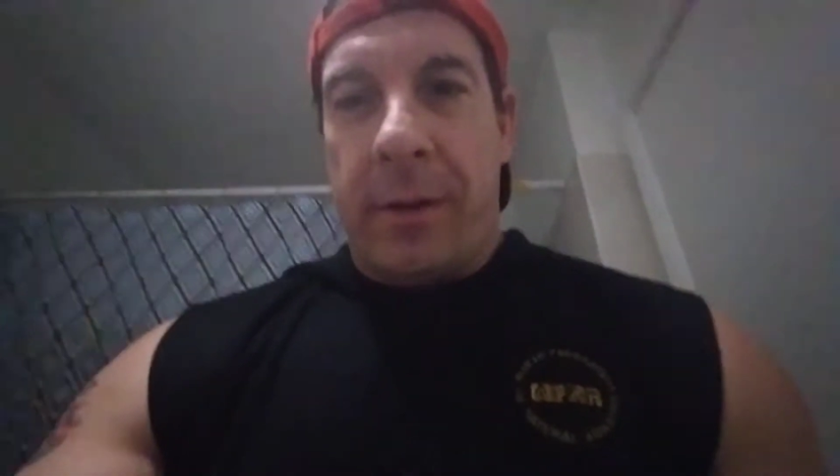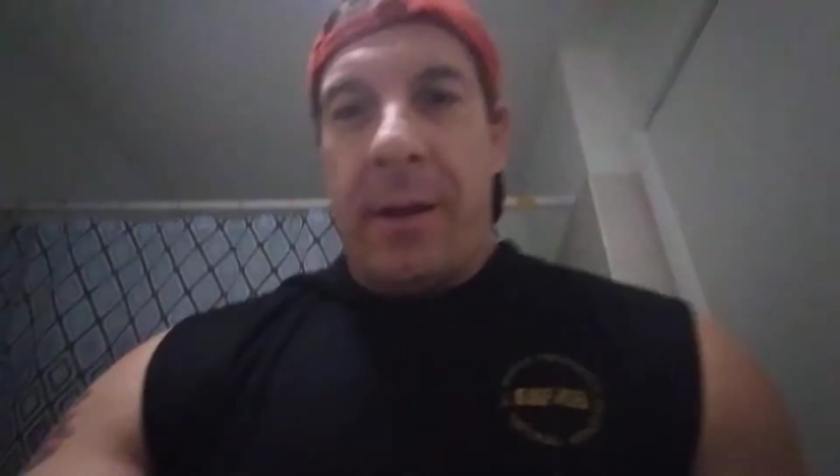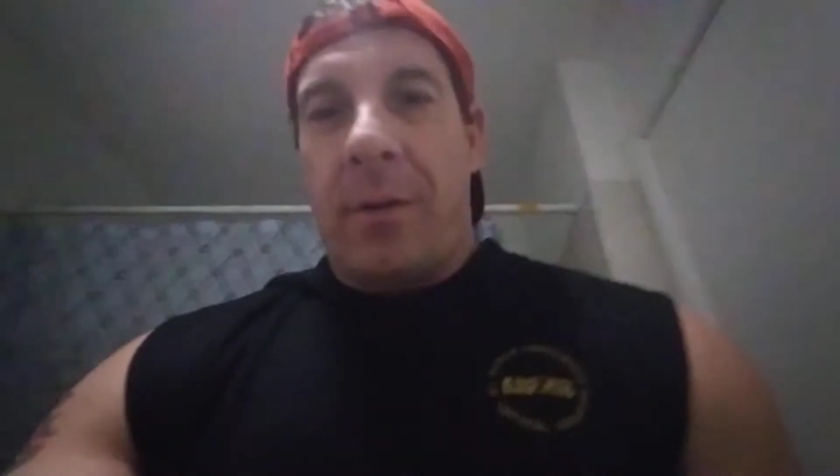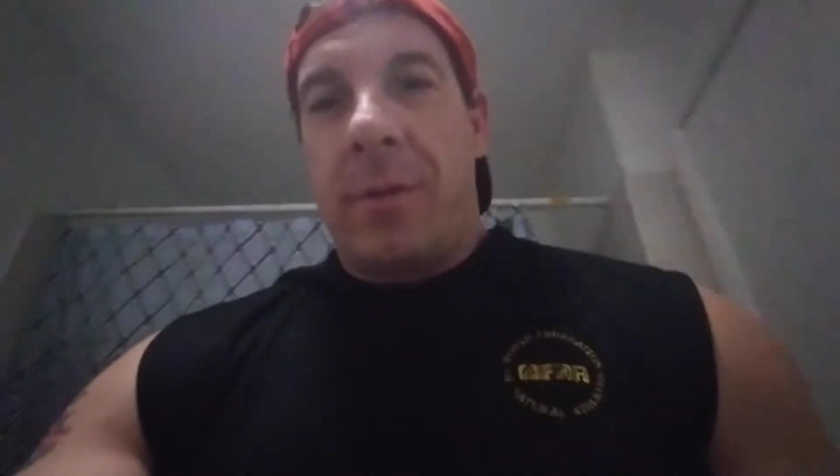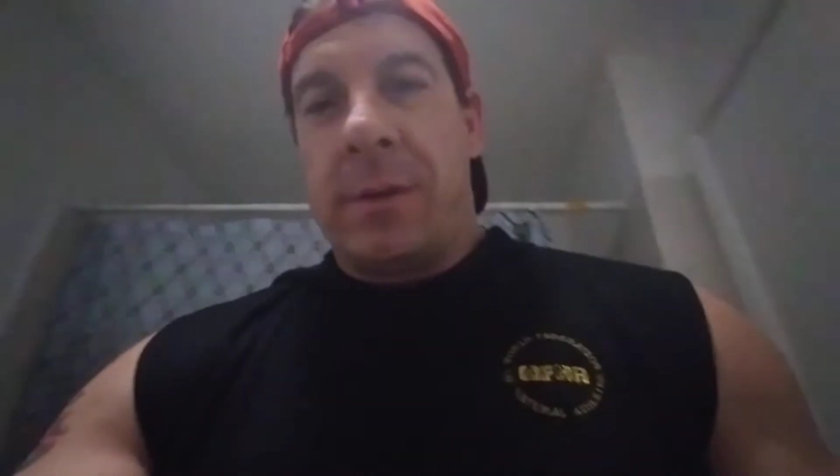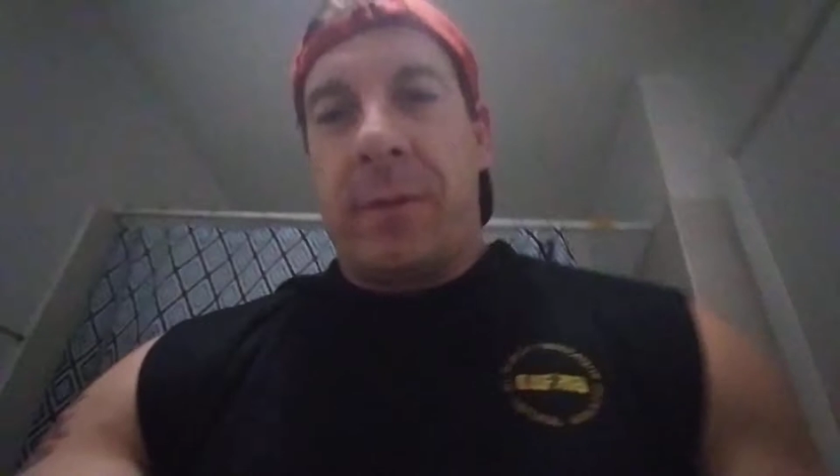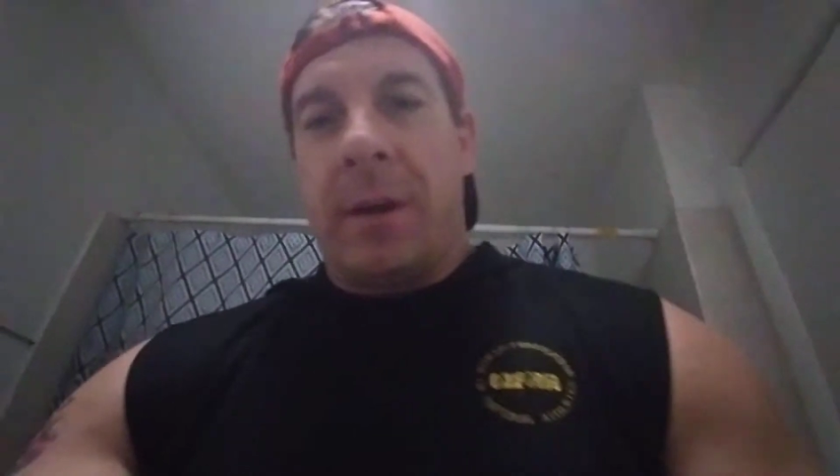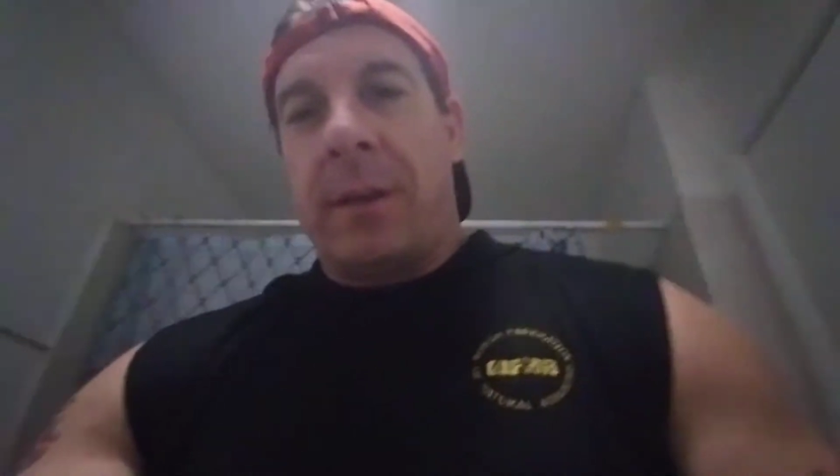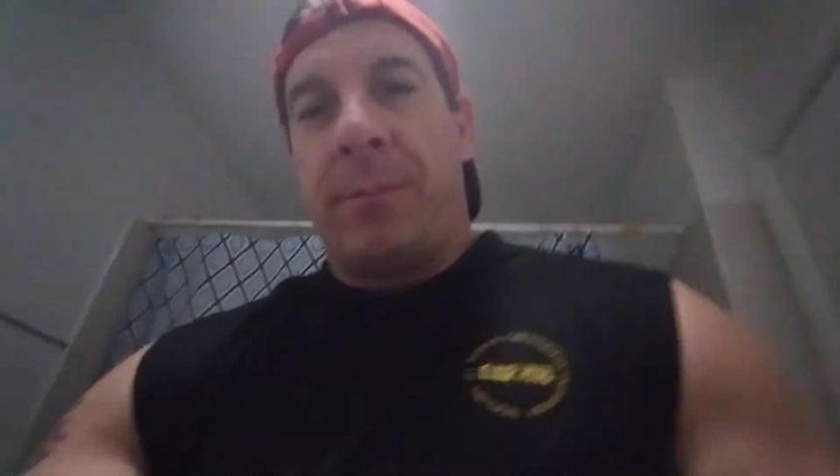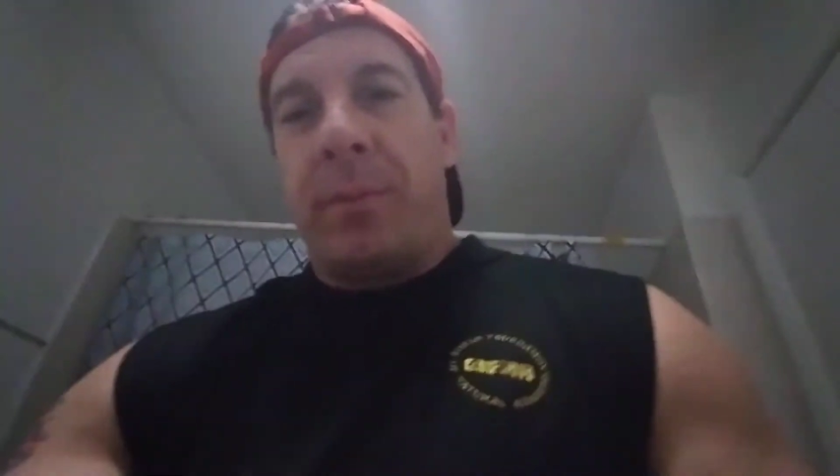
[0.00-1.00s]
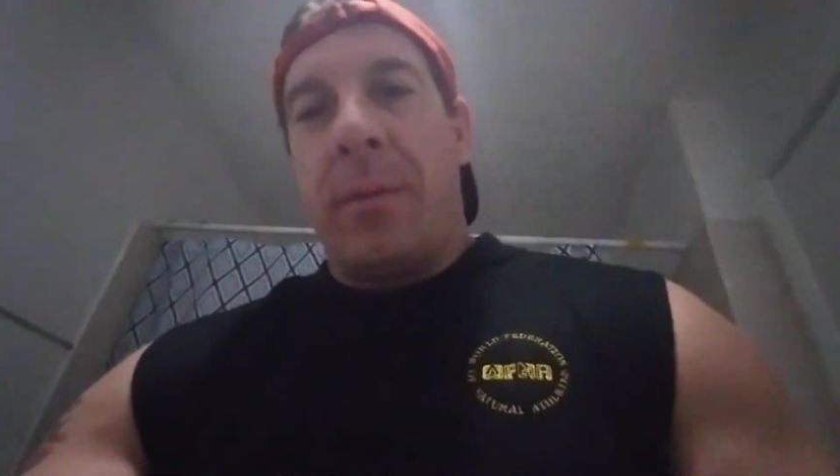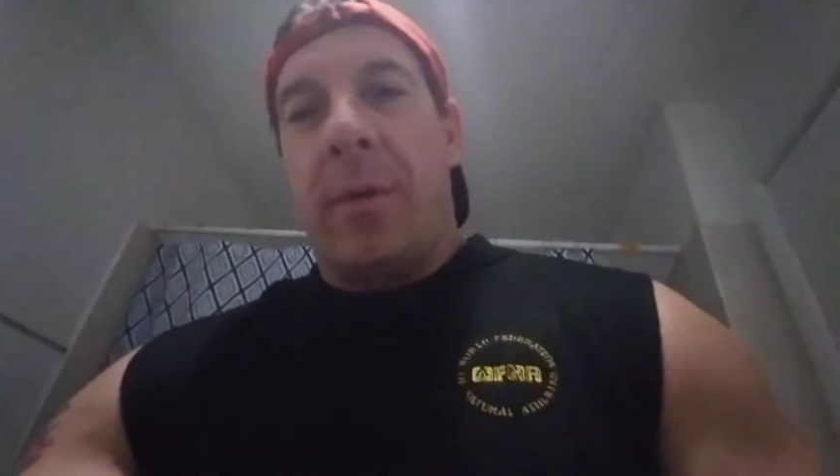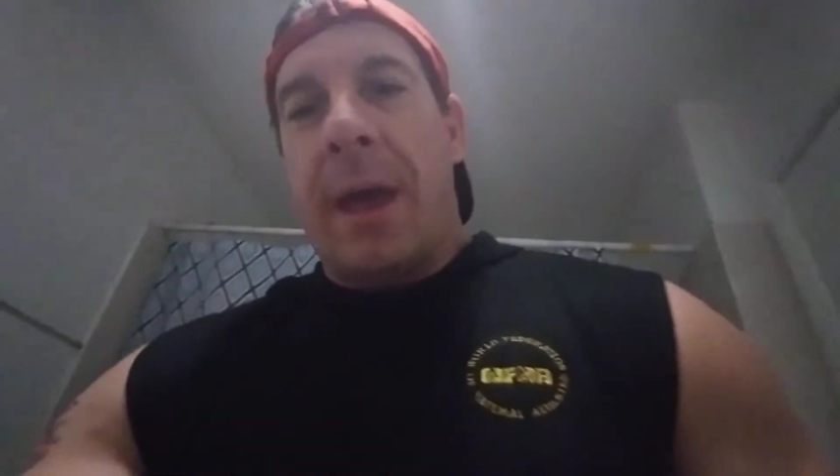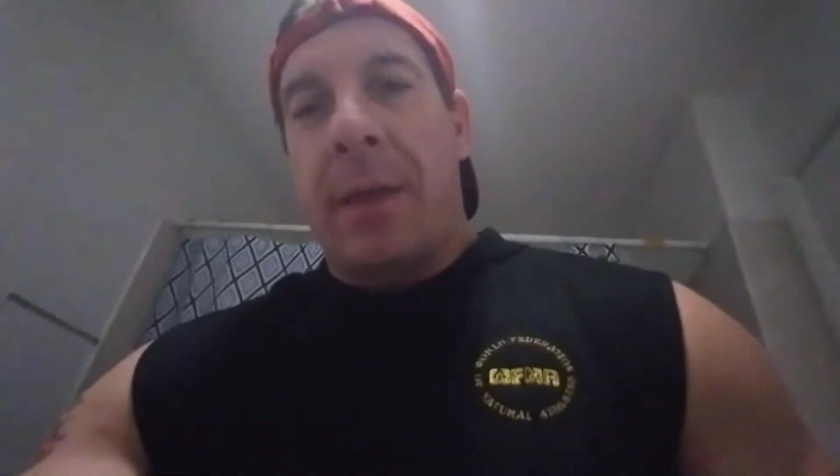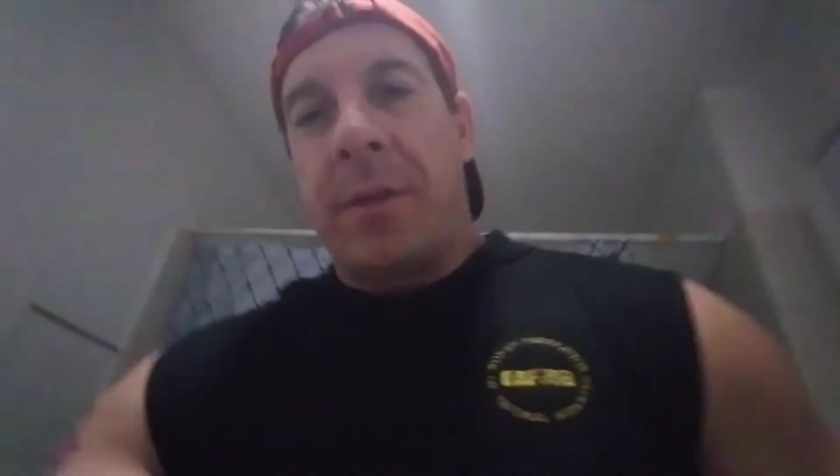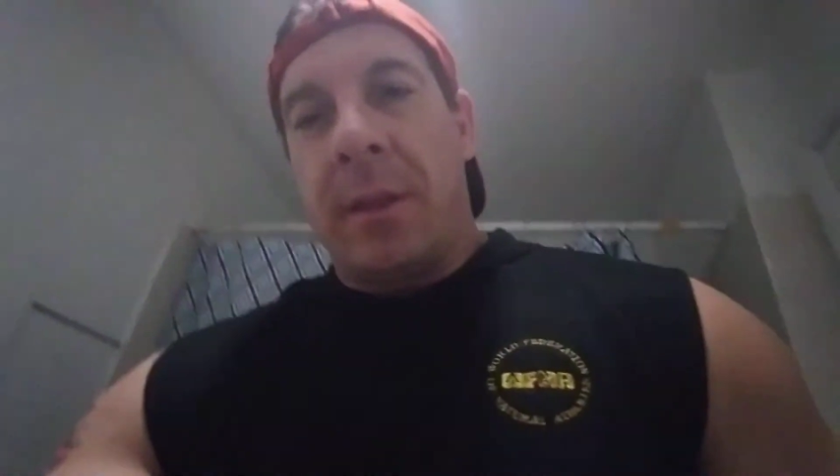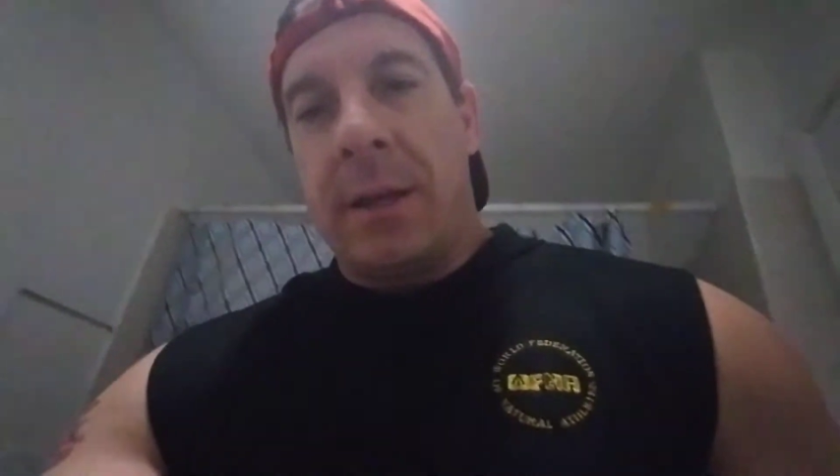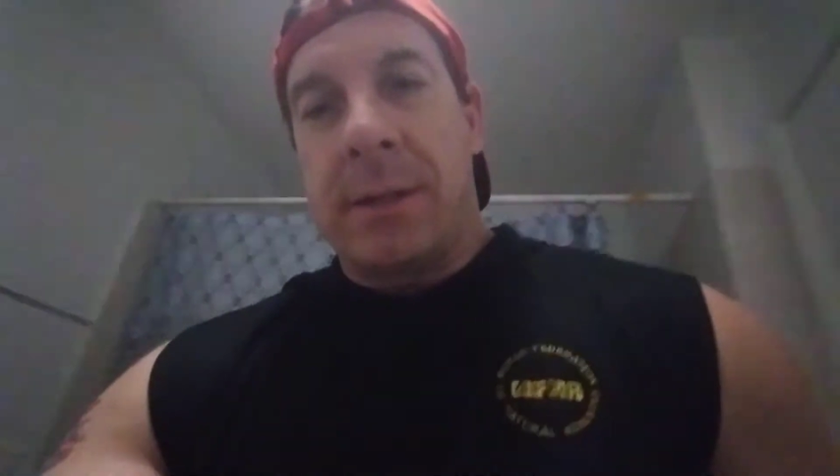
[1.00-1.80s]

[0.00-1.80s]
I always fucking promote athletes.